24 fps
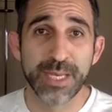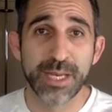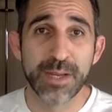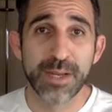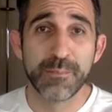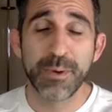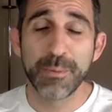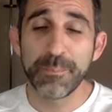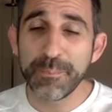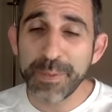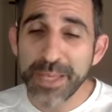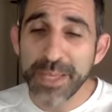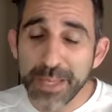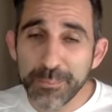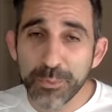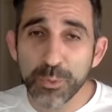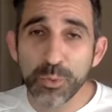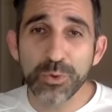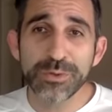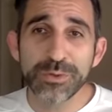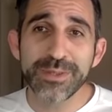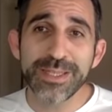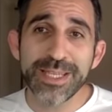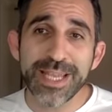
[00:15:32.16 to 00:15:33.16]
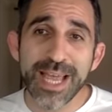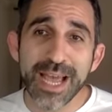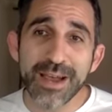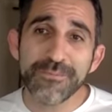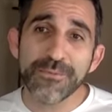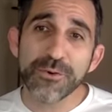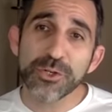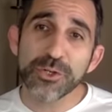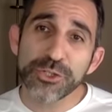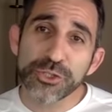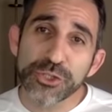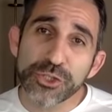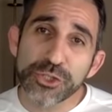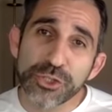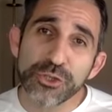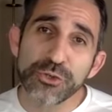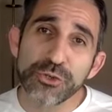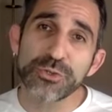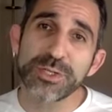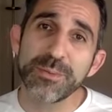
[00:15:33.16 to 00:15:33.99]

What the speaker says: But people will never choose